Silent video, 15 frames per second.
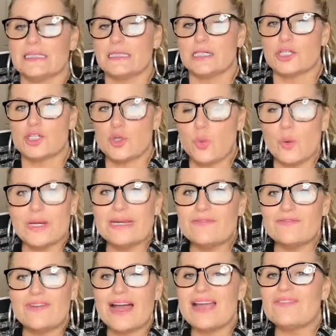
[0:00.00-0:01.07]

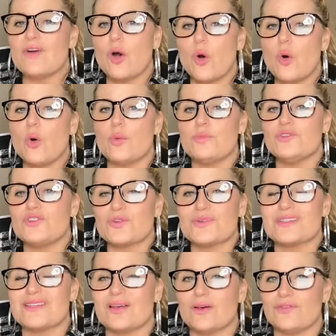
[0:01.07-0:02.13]
25 homes
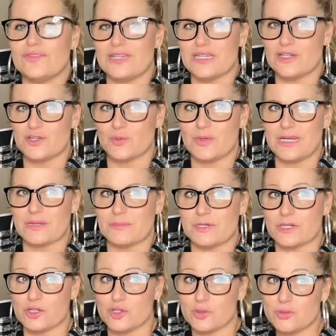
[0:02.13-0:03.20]
yourself each week,
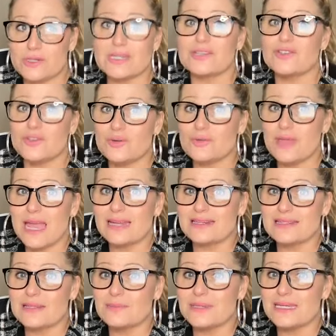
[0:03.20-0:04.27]
because you can do that in
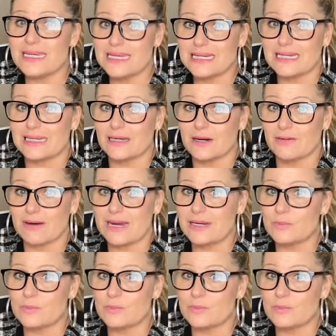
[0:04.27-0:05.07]
the beginning, all right?